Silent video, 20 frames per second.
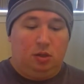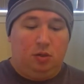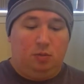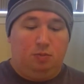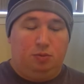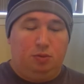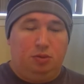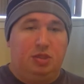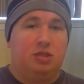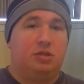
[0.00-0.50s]

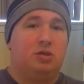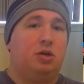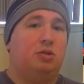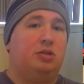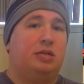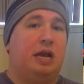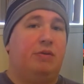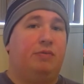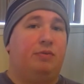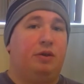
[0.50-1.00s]
put these cars
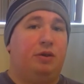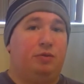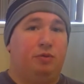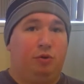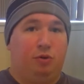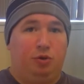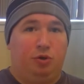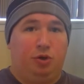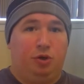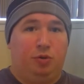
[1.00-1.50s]
out there.
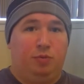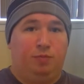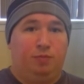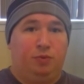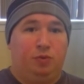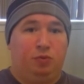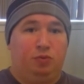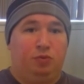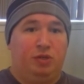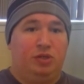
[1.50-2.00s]
They're going to
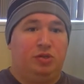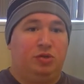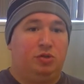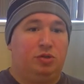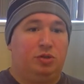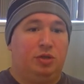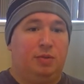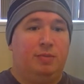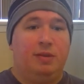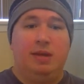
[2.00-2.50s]
research
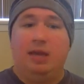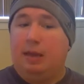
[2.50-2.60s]
them.